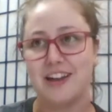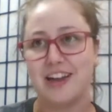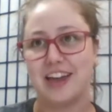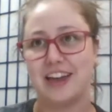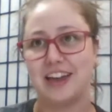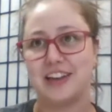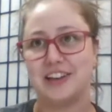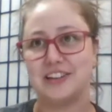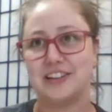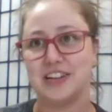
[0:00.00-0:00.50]

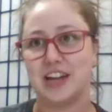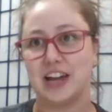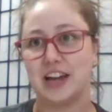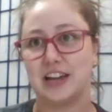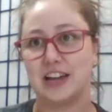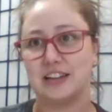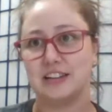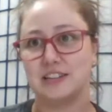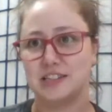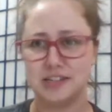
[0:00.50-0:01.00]
And
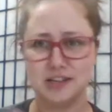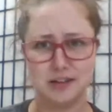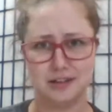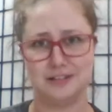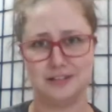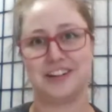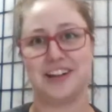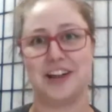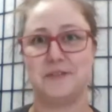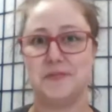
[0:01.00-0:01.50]
I
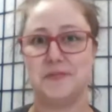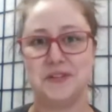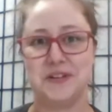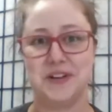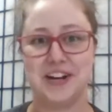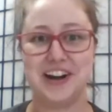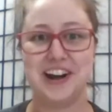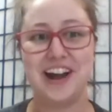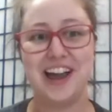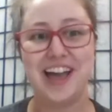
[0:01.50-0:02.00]
still look up to
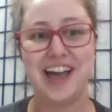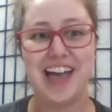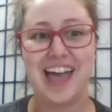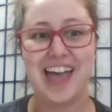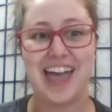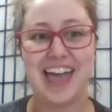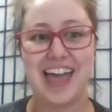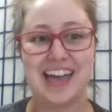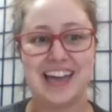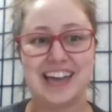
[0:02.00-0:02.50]
her.
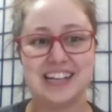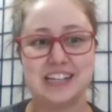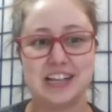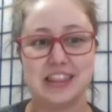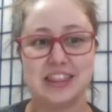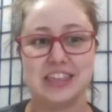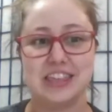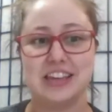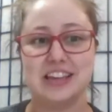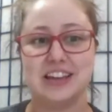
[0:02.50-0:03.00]
And
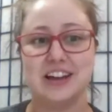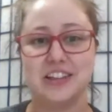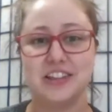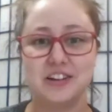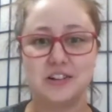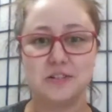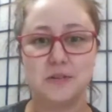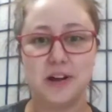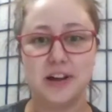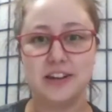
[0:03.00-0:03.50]
the
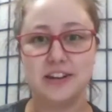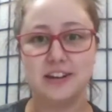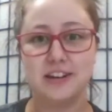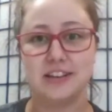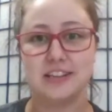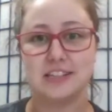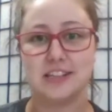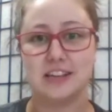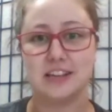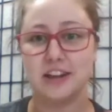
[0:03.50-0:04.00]
other one
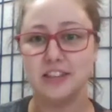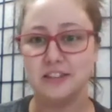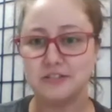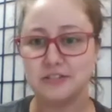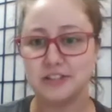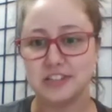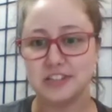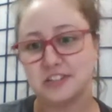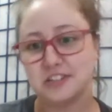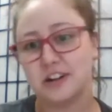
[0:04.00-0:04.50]
is
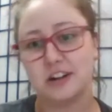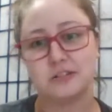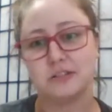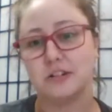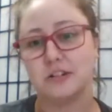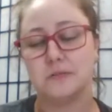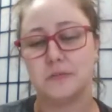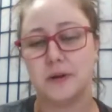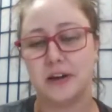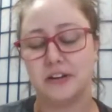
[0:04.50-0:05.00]
another really strong
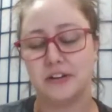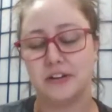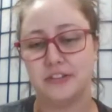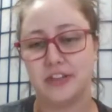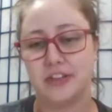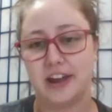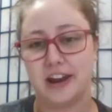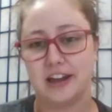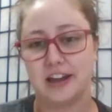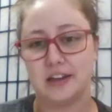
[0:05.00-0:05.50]
role model
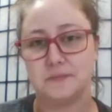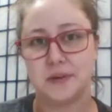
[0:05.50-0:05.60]
that I